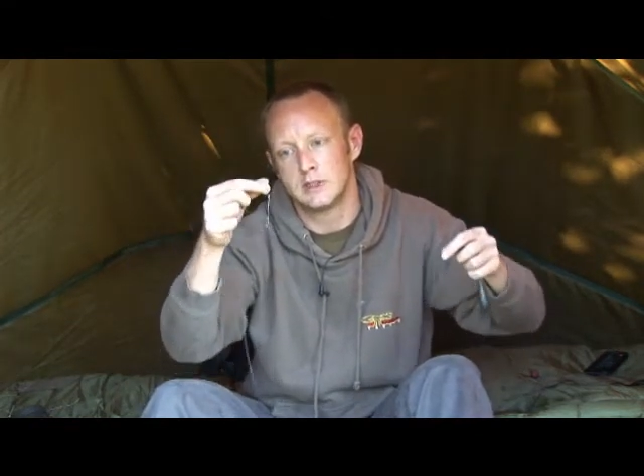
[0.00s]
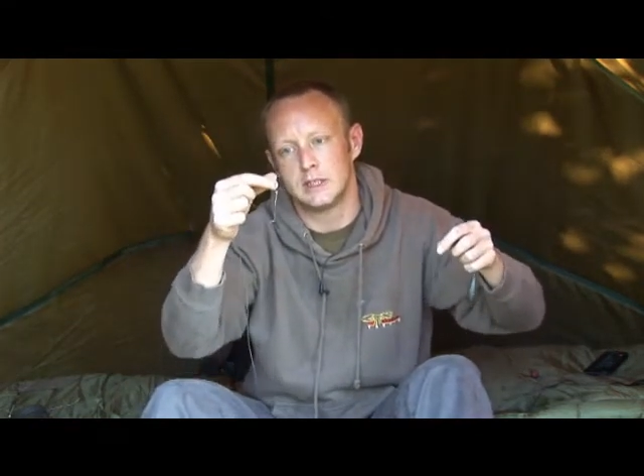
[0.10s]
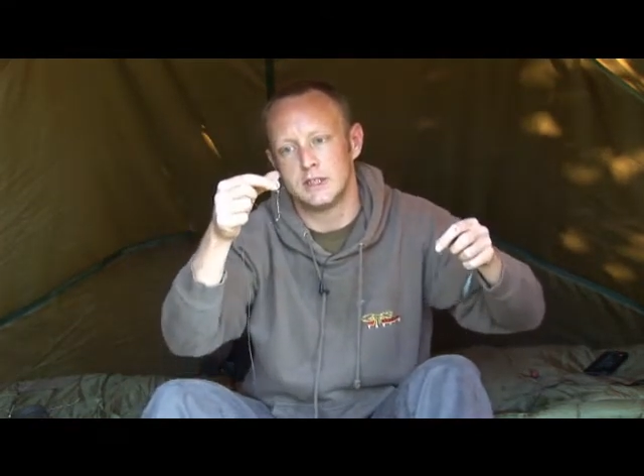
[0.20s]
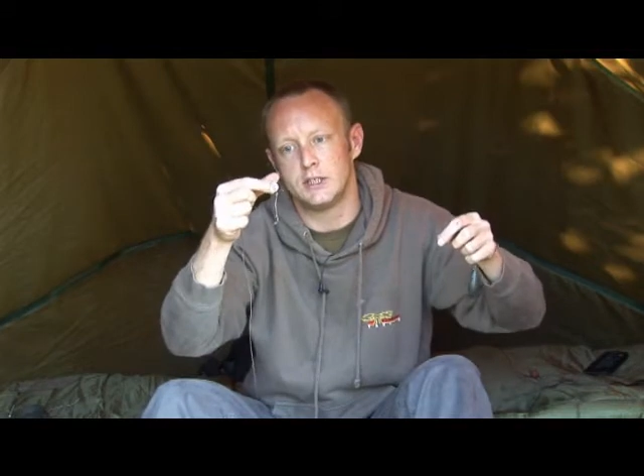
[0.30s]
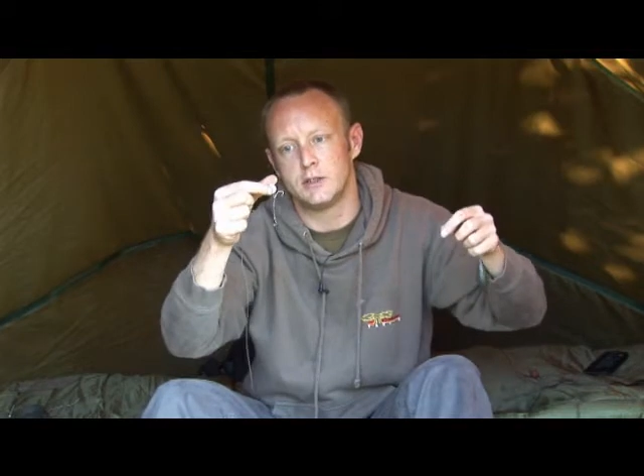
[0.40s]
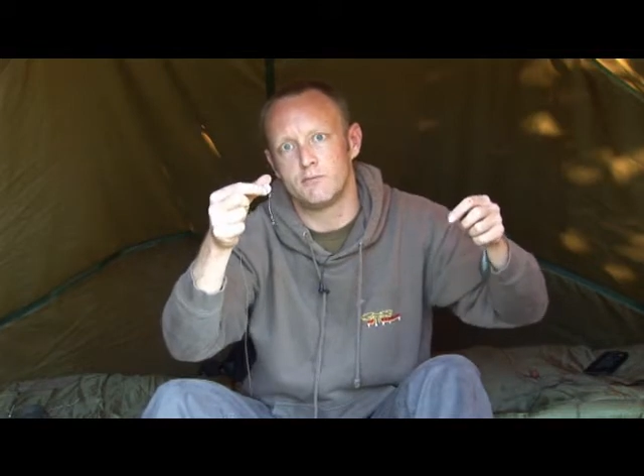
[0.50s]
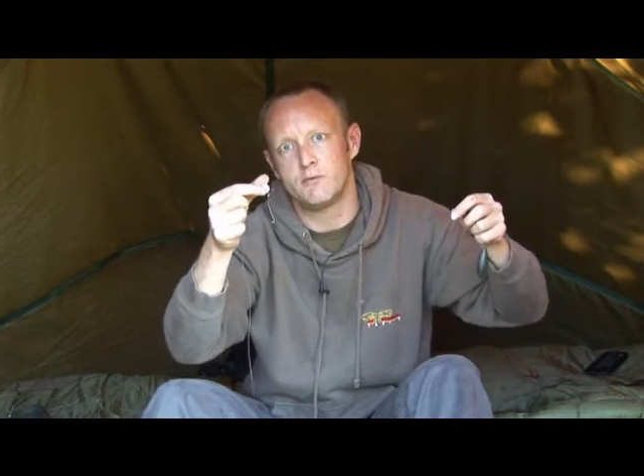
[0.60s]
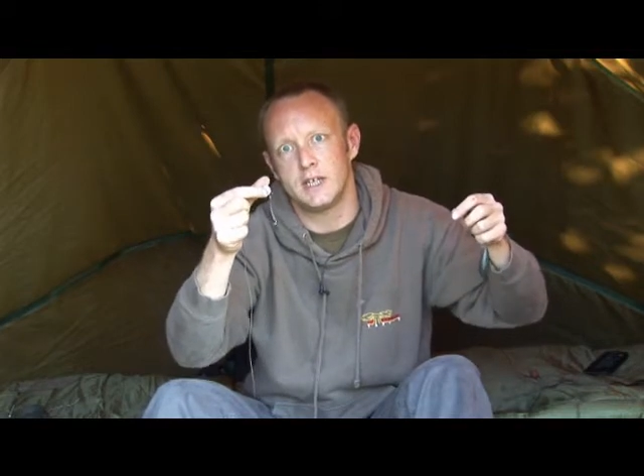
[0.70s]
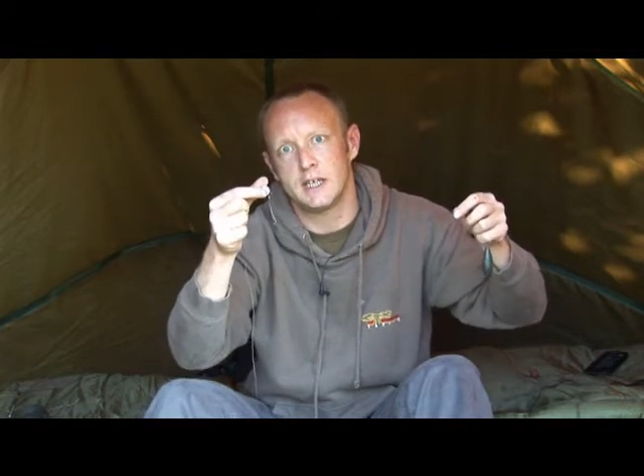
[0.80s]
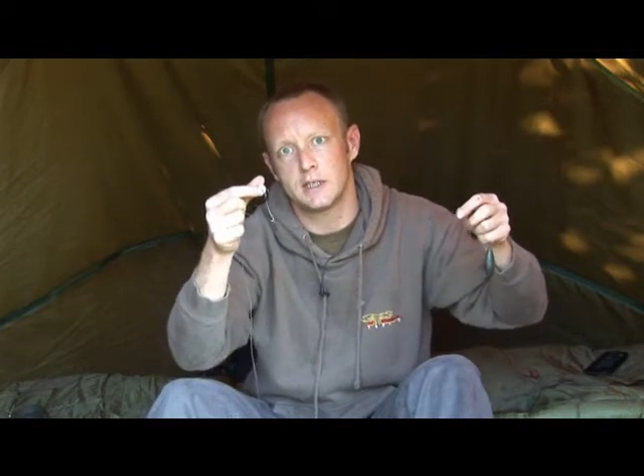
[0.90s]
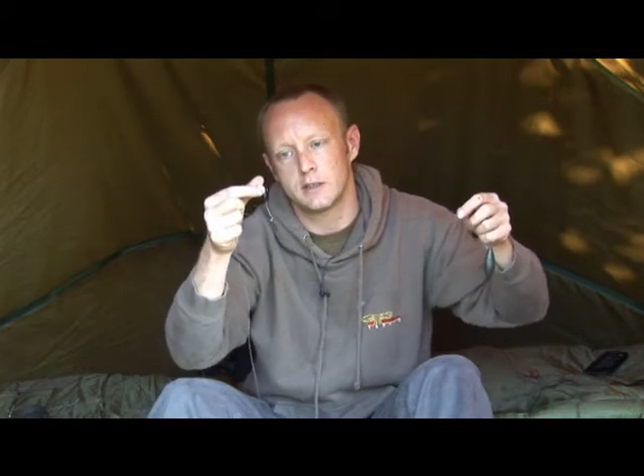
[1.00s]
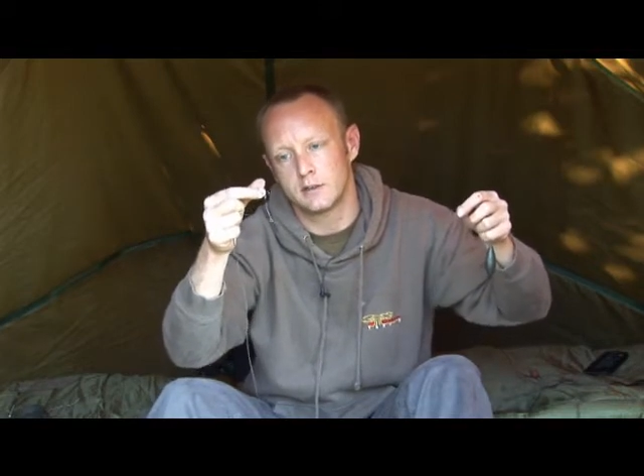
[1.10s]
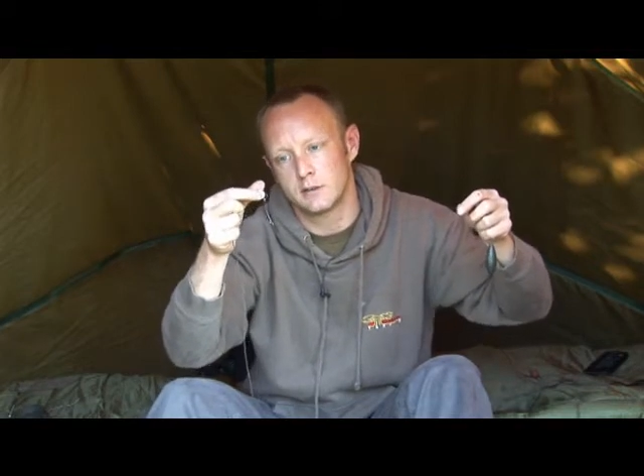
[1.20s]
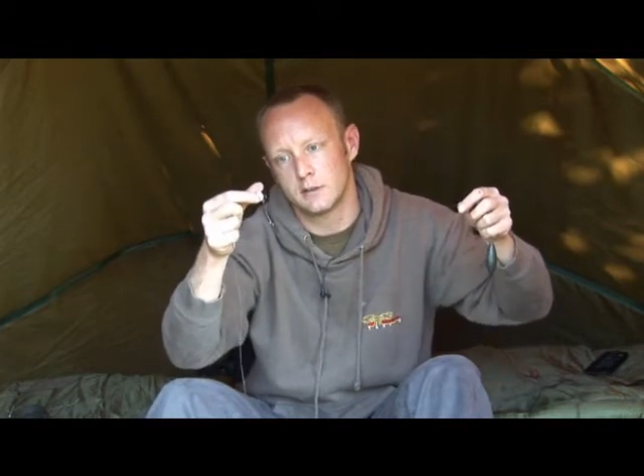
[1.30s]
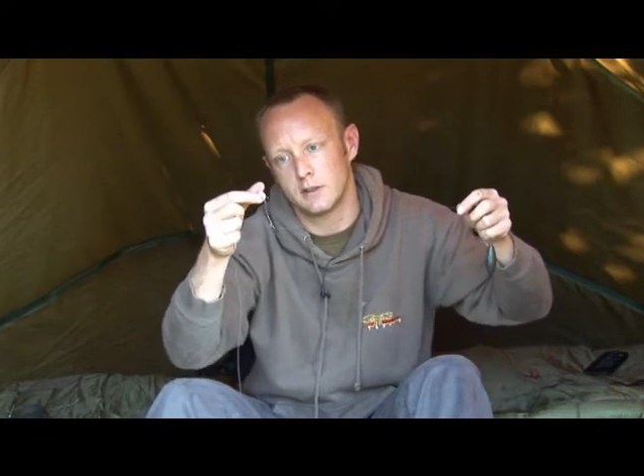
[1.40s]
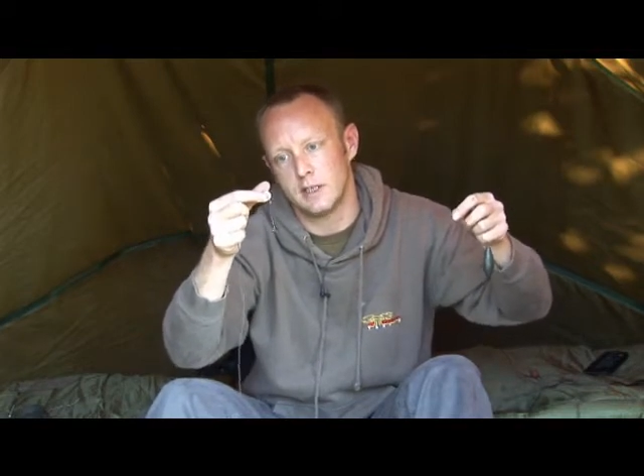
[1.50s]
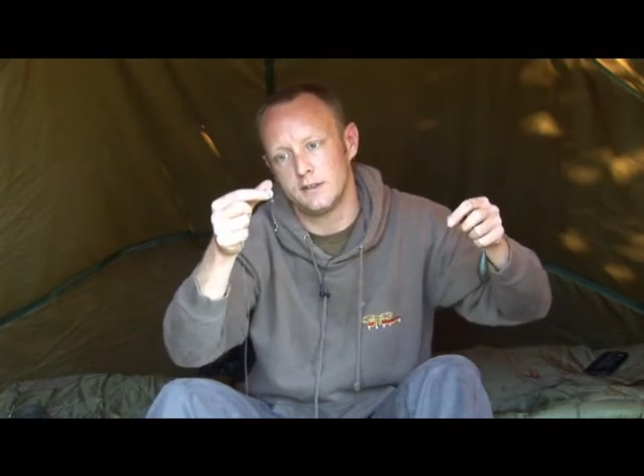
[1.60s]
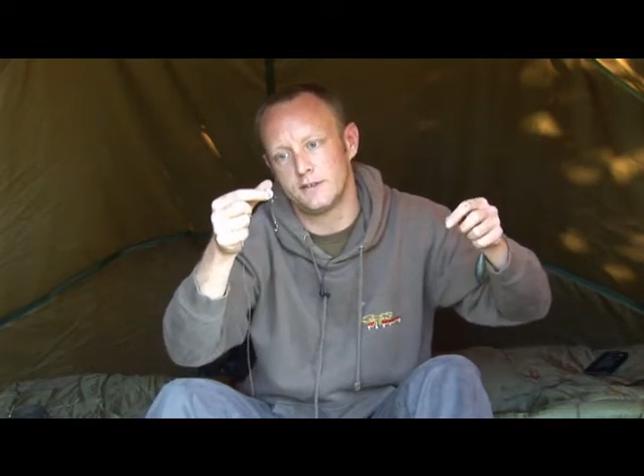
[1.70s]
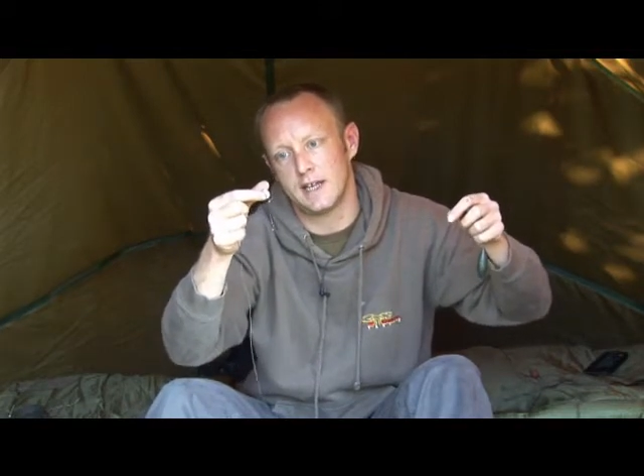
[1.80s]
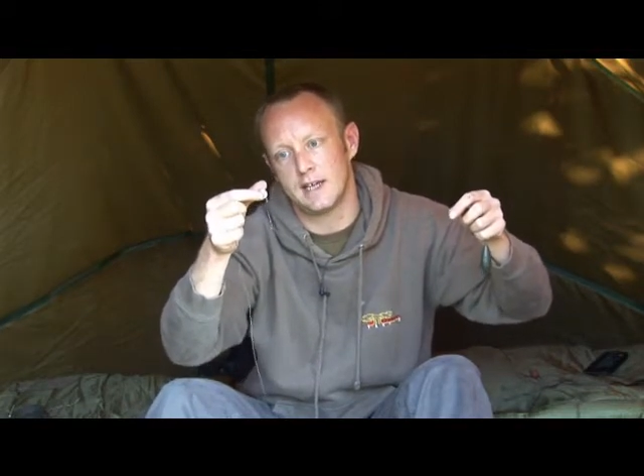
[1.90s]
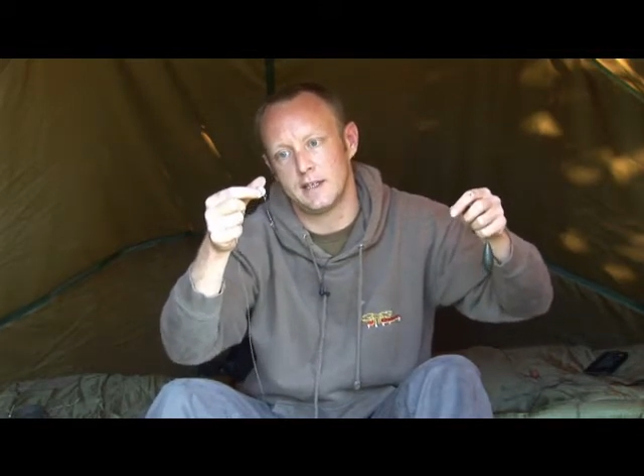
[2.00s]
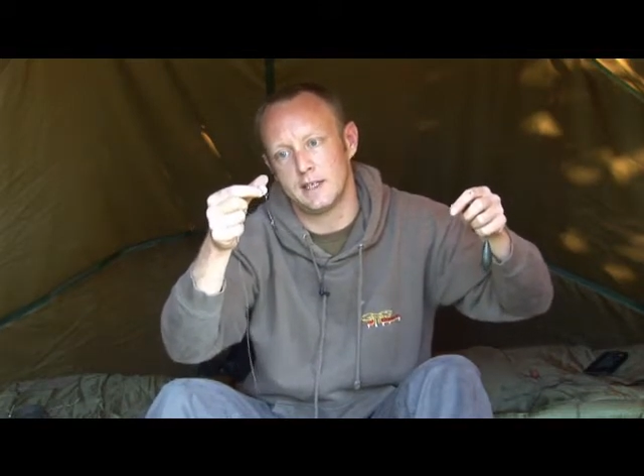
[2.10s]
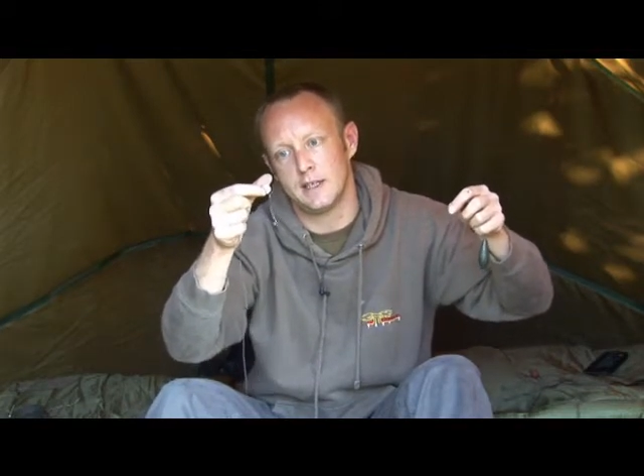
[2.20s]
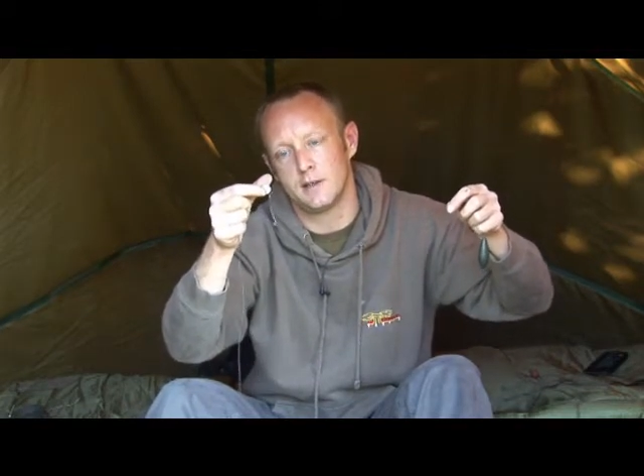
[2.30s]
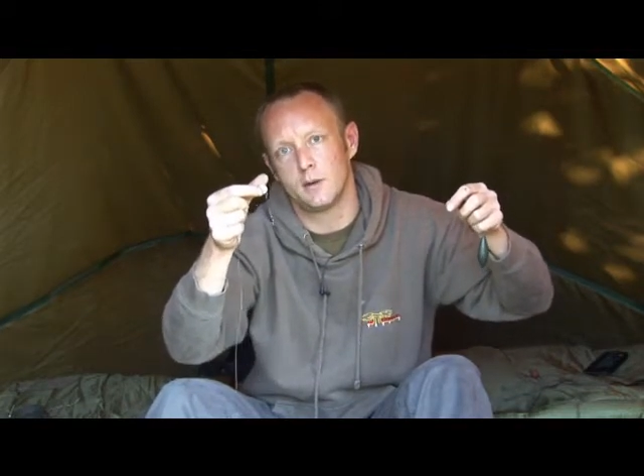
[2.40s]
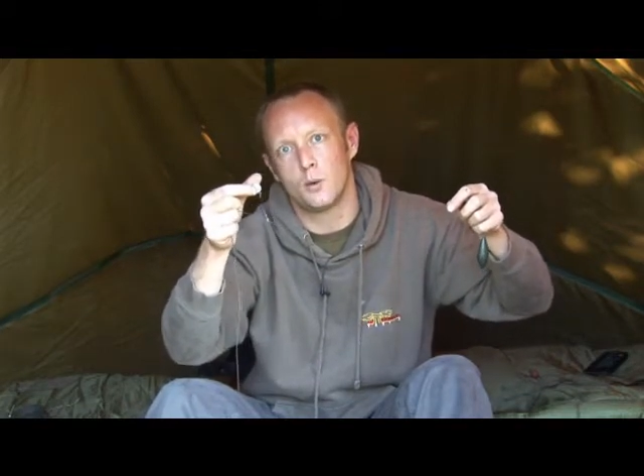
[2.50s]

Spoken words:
and then your rig is sat there